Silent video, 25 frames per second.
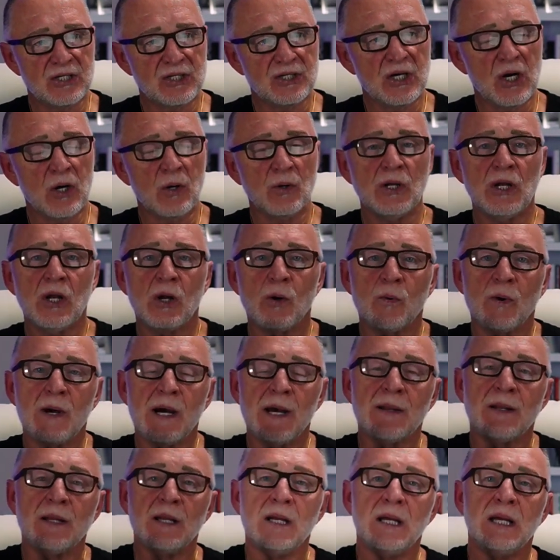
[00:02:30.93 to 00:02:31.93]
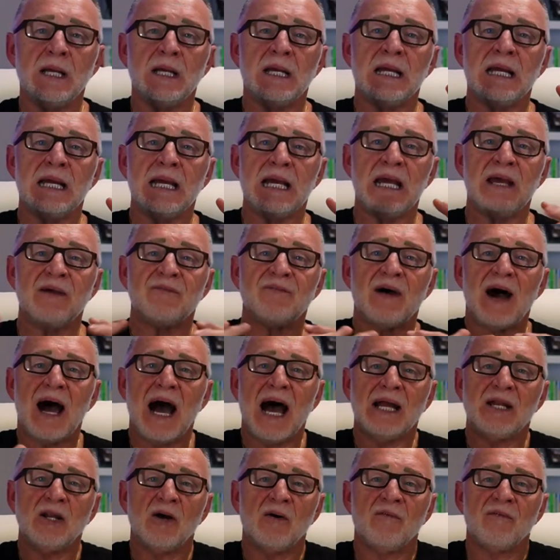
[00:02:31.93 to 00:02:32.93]
So you know what? If
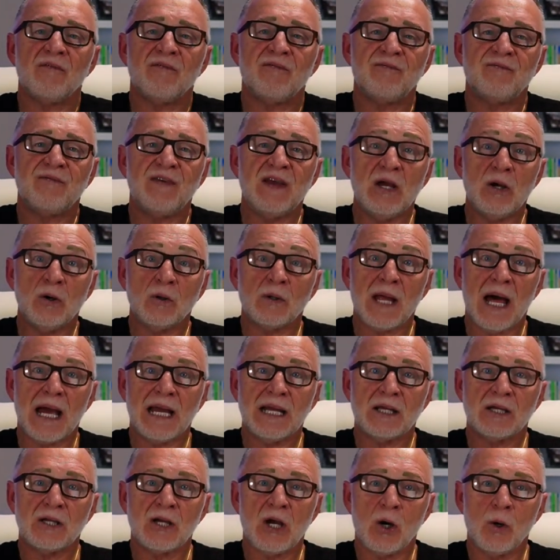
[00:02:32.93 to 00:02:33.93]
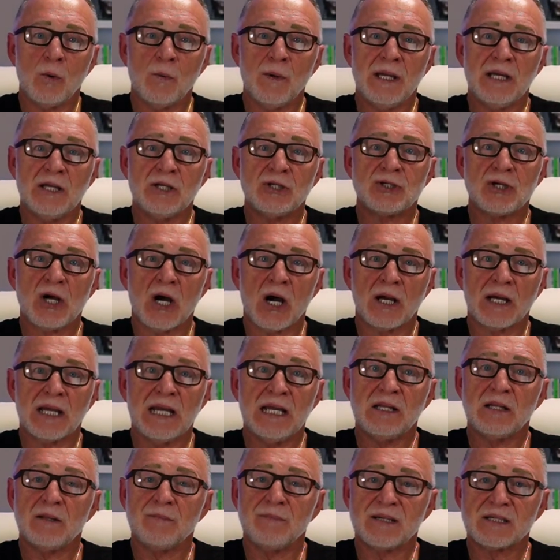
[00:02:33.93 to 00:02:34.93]
I don't feel like going
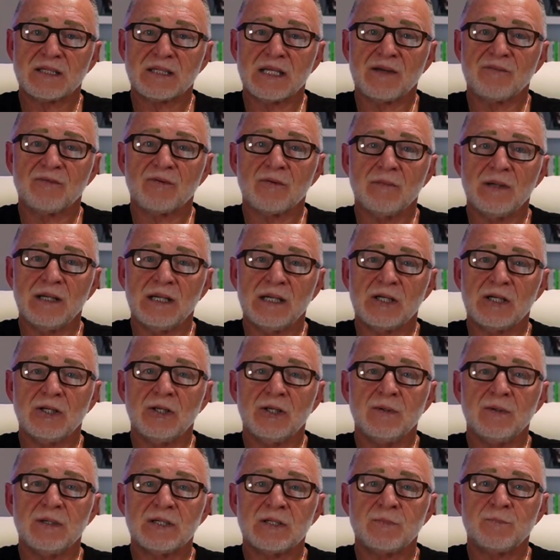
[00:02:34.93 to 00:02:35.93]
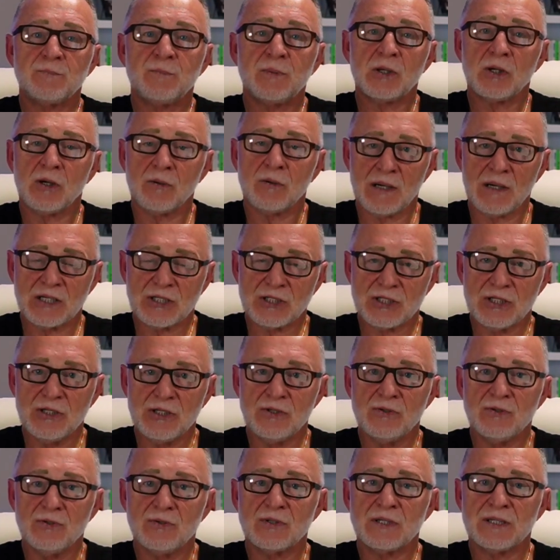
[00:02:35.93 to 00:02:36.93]
jogging, the best thing for me to do is put on my
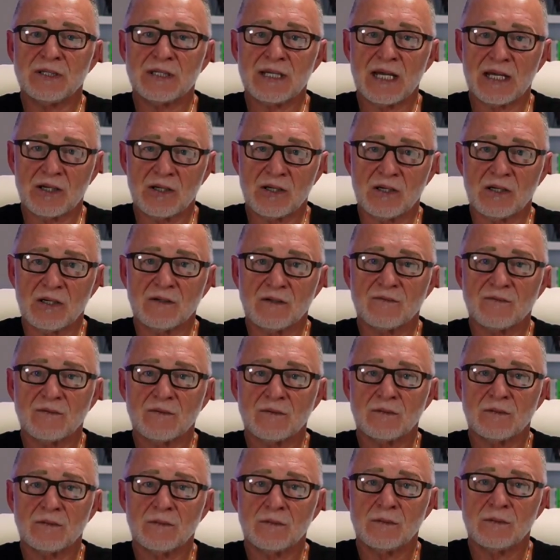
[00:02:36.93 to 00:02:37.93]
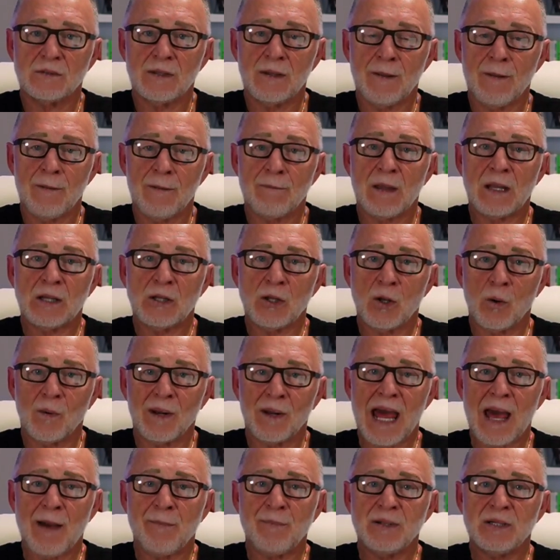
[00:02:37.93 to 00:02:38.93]
shoes and take off. And you know
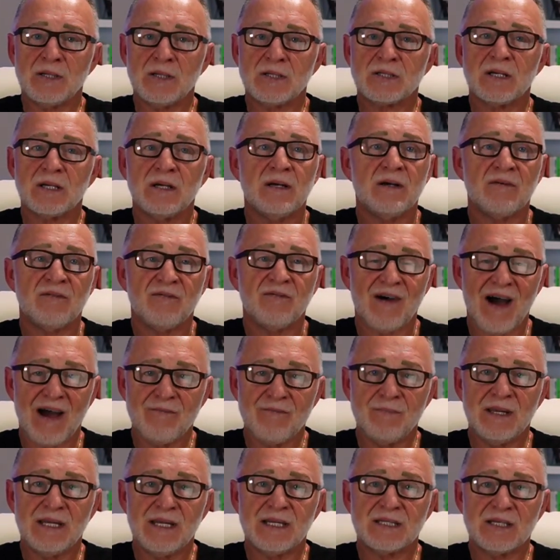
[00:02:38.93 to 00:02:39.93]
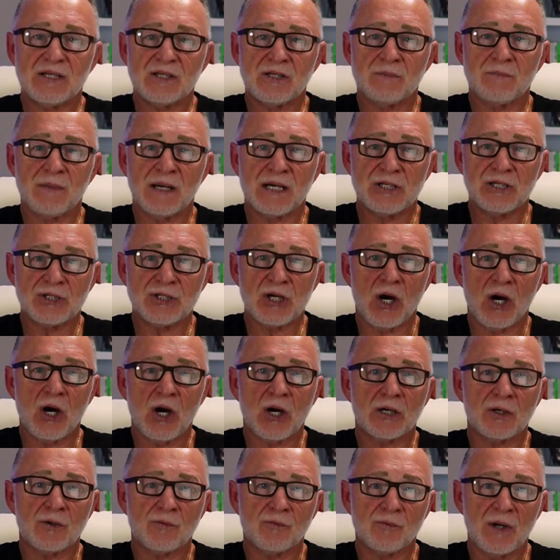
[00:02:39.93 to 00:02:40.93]
what happens? Five minutes into my
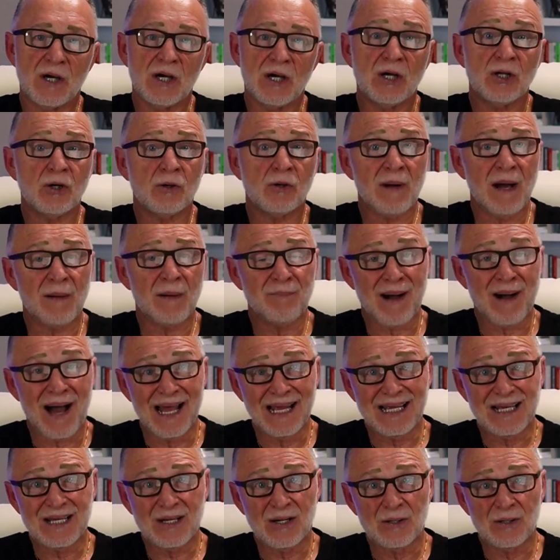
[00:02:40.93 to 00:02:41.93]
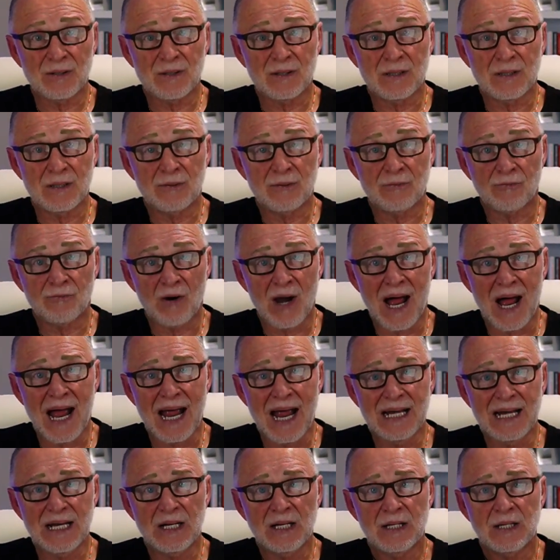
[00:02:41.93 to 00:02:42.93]
jog or run or my bike
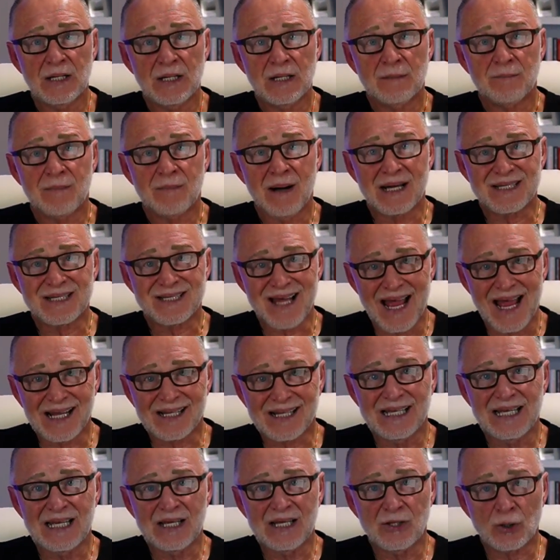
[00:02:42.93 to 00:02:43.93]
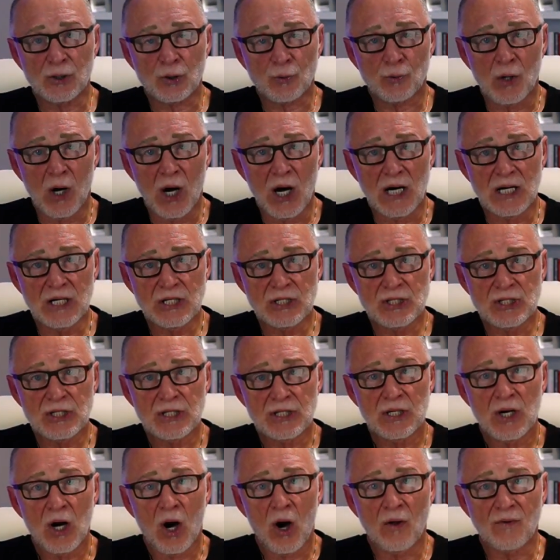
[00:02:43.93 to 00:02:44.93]
ride, my cycling in the garage,
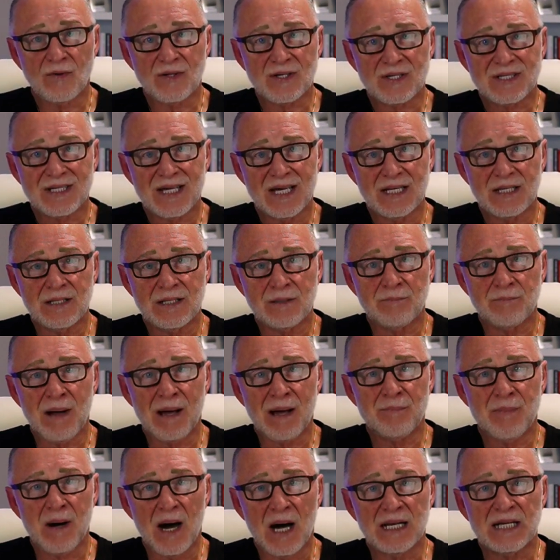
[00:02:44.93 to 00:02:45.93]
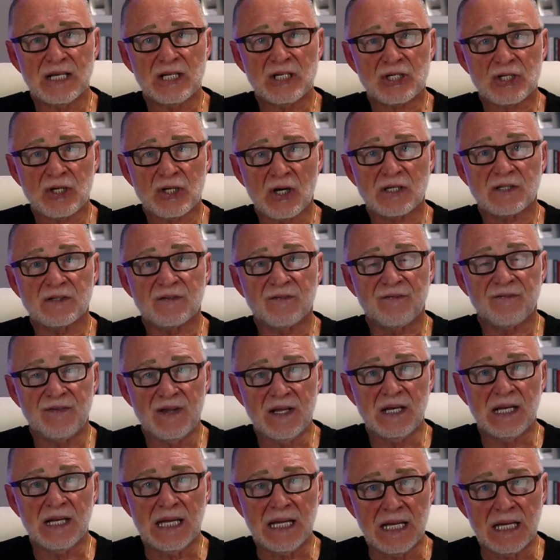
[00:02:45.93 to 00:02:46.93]
all of a sudden my body starts
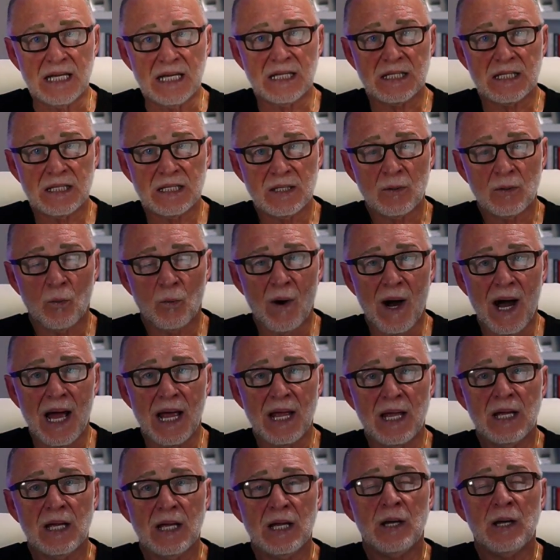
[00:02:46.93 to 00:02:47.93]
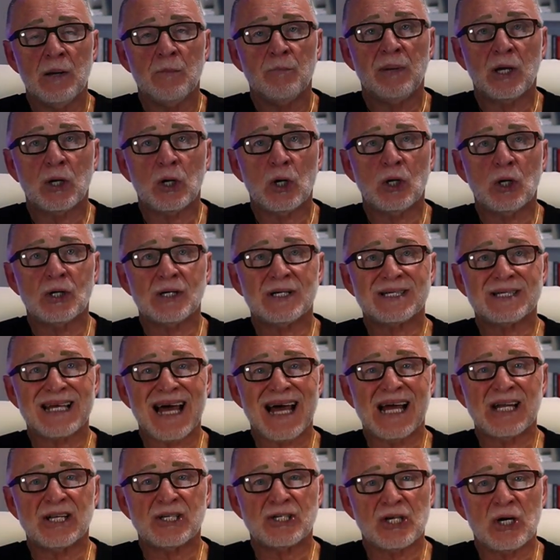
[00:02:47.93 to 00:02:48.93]
feeling it. Why? Because
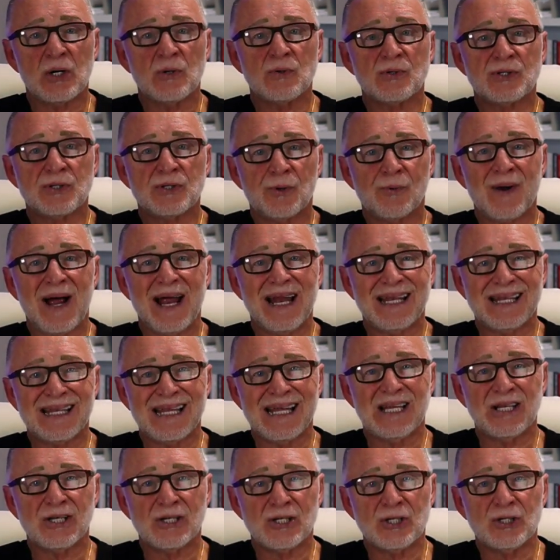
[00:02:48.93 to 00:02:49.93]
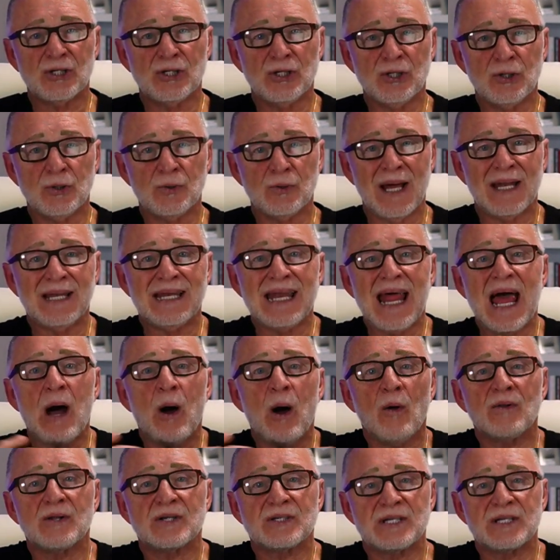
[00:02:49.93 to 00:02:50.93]
I chose the right thing to do. And
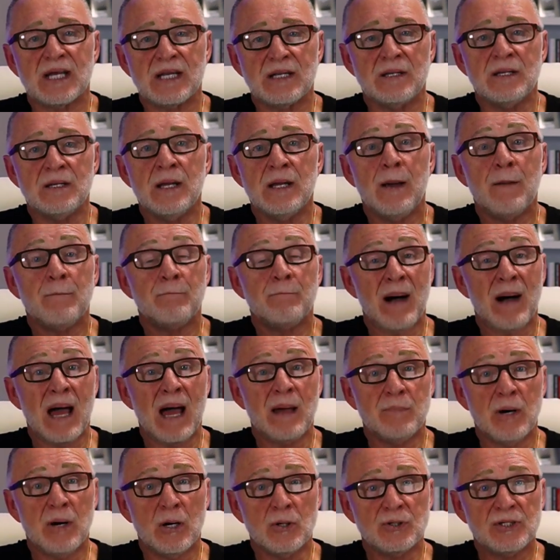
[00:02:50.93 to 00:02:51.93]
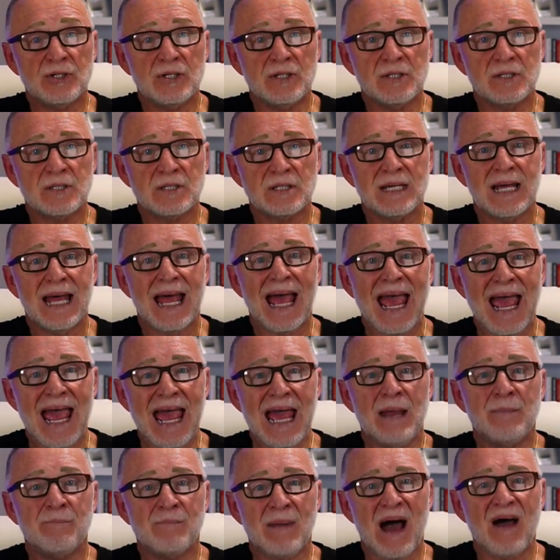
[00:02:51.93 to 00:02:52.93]
now all of a sudden, my emotions
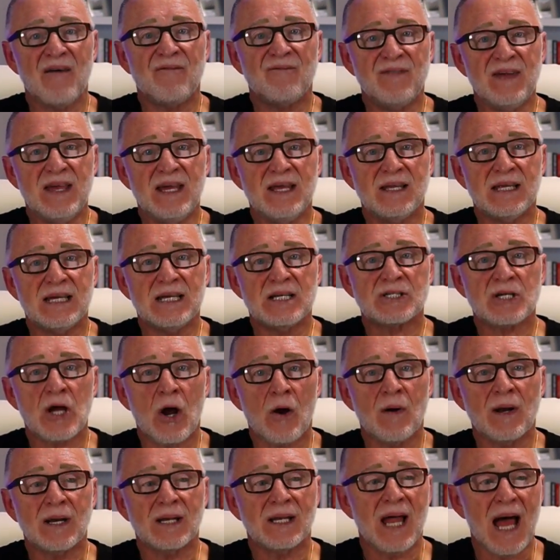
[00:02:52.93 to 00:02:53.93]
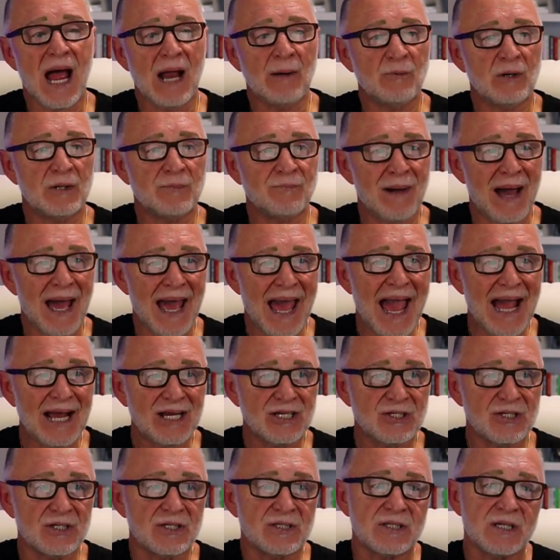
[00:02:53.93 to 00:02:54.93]
and my feelings are in line with my
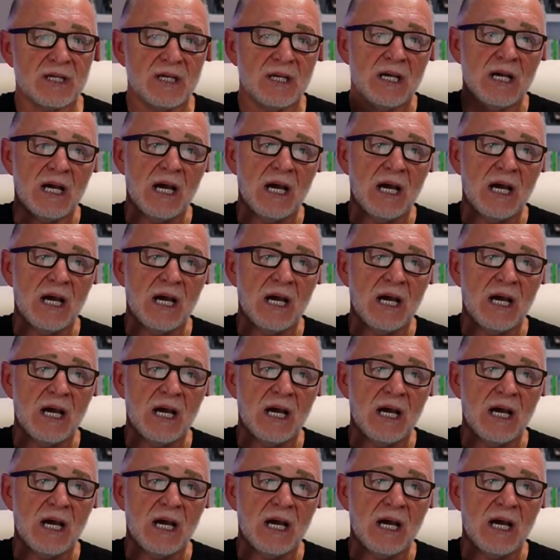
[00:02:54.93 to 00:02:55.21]
actions.